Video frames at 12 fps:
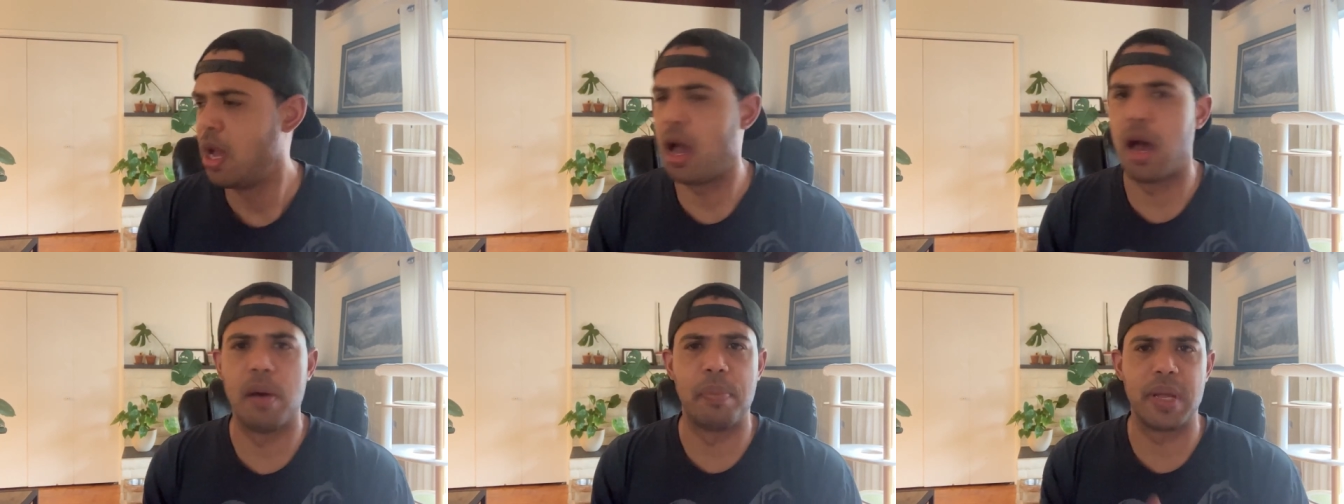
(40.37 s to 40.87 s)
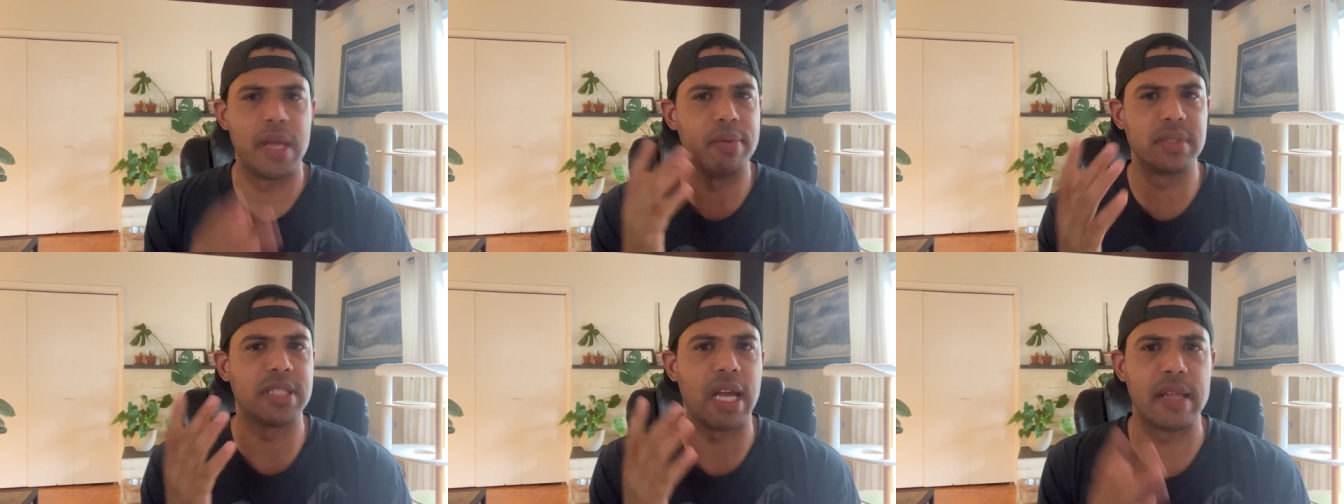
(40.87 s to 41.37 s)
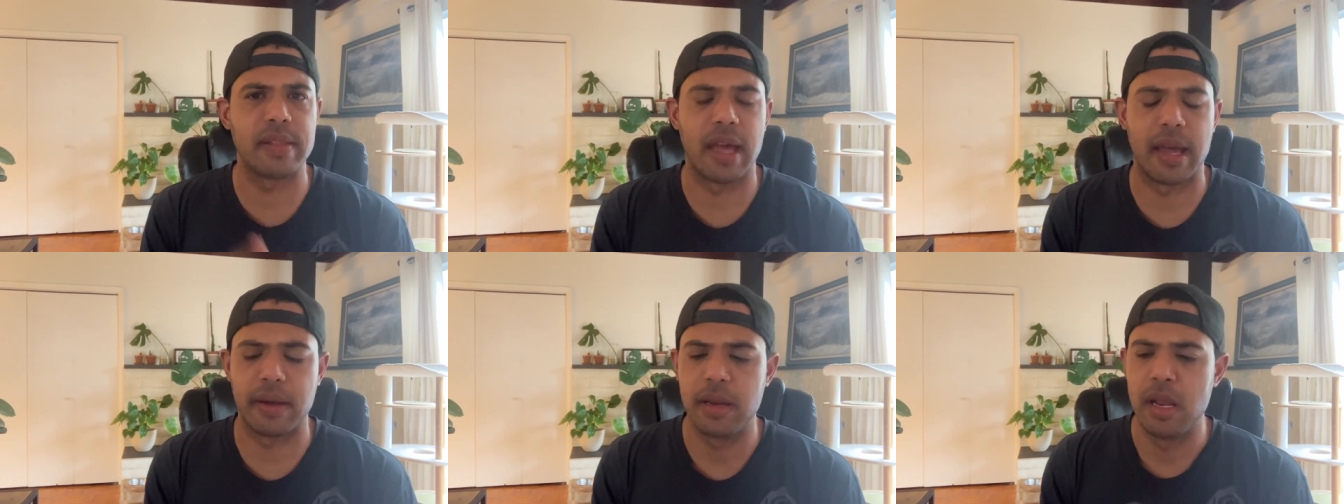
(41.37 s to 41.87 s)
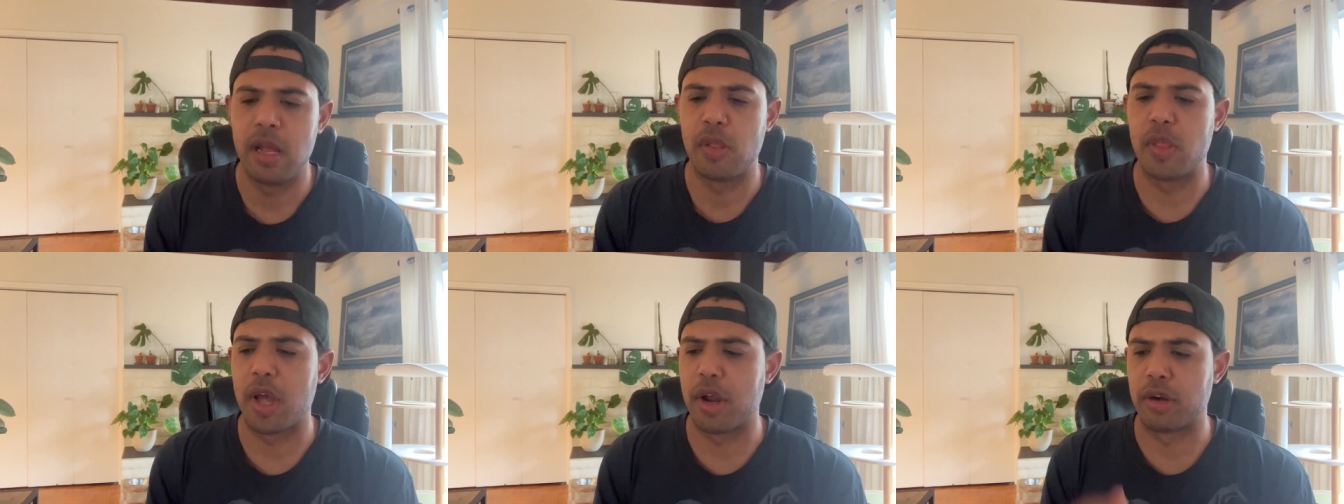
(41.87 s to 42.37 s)
uh, but he was saying that
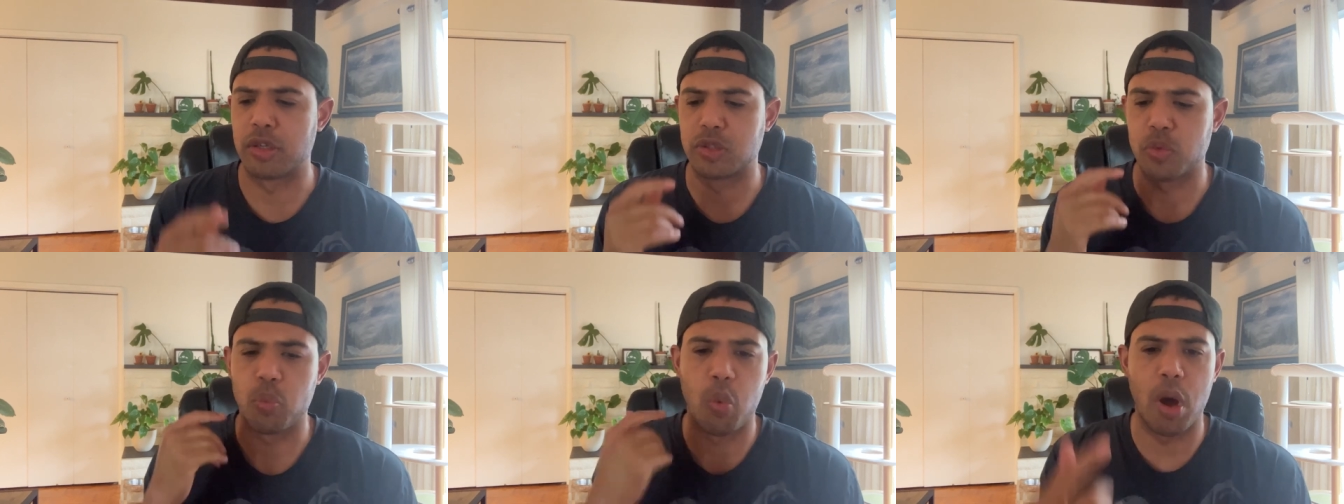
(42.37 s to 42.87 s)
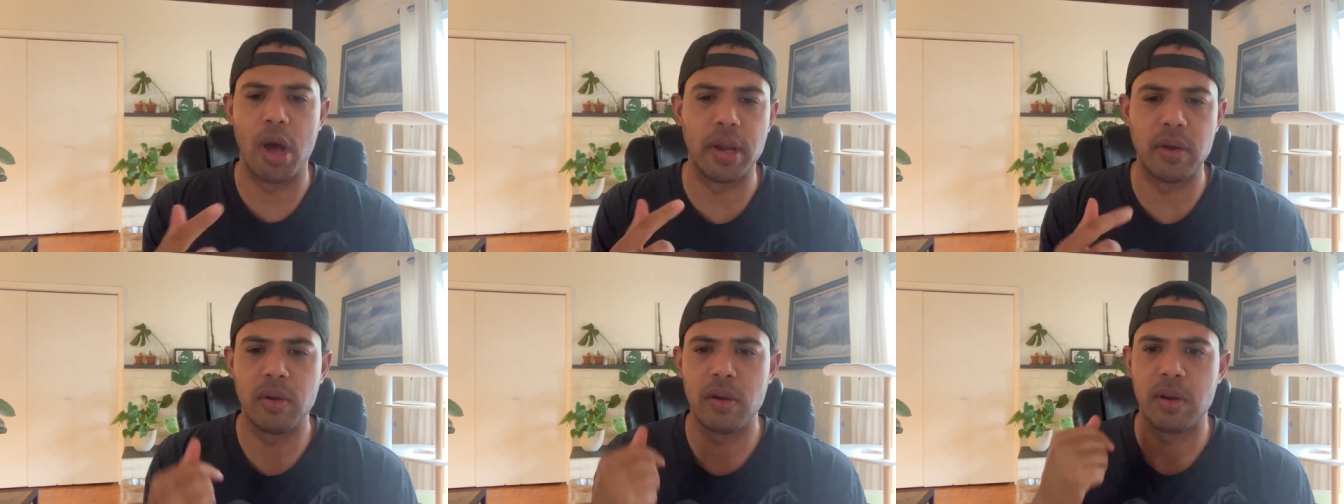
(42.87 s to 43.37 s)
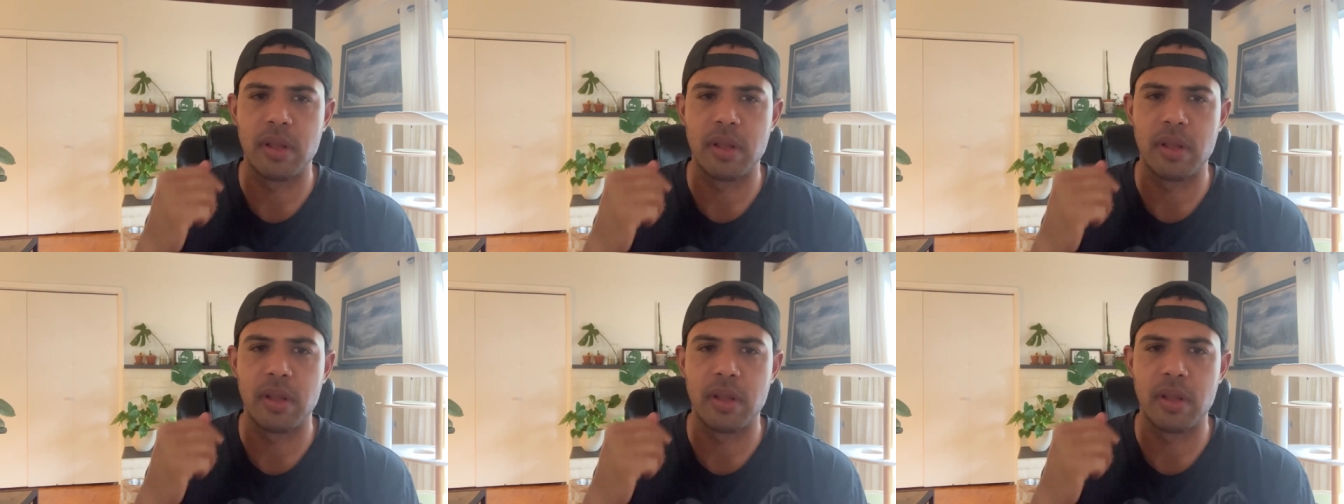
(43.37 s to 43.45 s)
there's one,